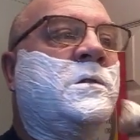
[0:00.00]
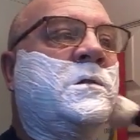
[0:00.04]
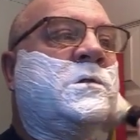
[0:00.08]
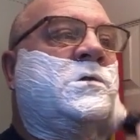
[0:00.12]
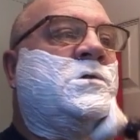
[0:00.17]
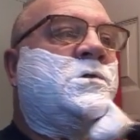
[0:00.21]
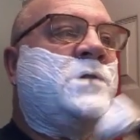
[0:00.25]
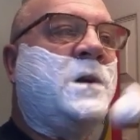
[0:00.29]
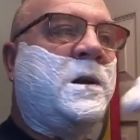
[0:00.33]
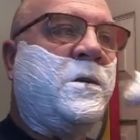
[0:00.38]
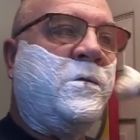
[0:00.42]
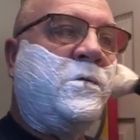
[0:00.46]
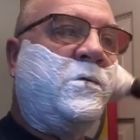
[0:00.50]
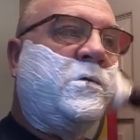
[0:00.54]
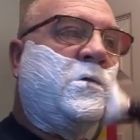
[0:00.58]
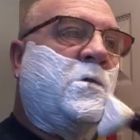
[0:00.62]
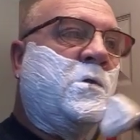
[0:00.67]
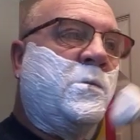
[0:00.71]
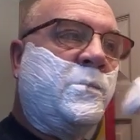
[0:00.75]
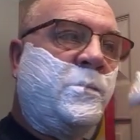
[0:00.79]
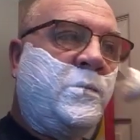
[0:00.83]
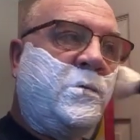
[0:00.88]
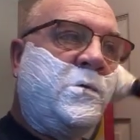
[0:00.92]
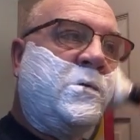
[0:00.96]
the shave
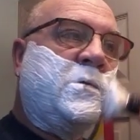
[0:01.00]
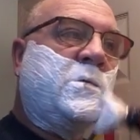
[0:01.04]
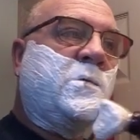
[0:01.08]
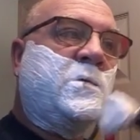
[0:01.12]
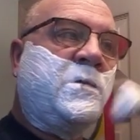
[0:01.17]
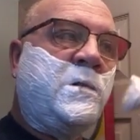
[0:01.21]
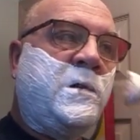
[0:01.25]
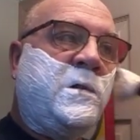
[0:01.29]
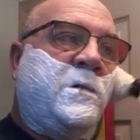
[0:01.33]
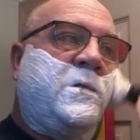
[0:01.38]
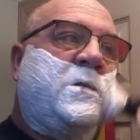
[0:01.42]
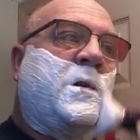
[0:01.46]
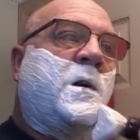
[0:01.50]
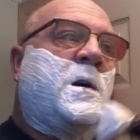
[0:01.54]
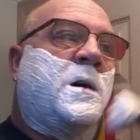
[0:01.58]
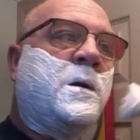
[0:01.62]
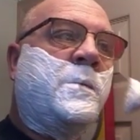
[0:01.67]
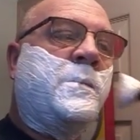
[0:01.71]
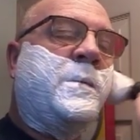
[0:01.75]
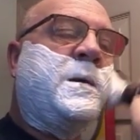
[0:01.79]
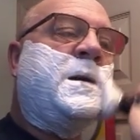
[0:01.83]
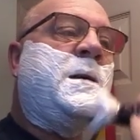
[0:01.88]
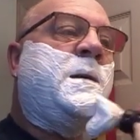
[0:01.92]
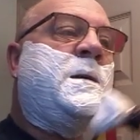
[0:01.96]
soaps, you'll see
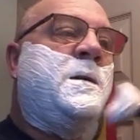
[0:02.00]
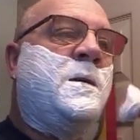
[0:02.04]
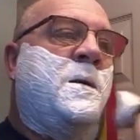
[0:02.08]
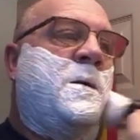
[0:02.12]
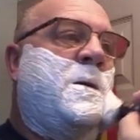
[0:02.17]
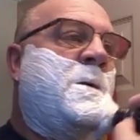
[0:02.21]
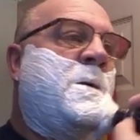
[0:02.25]
Tommy